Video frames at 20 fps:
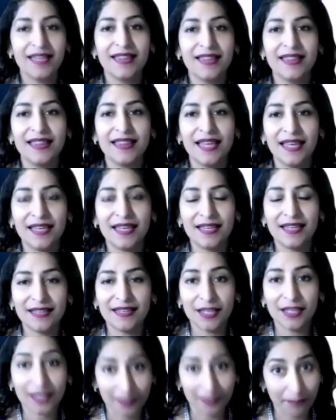they
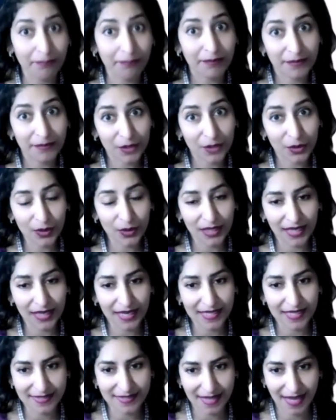can
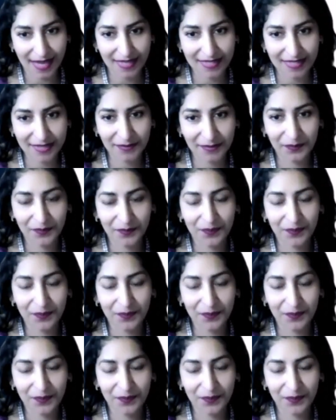utilize that.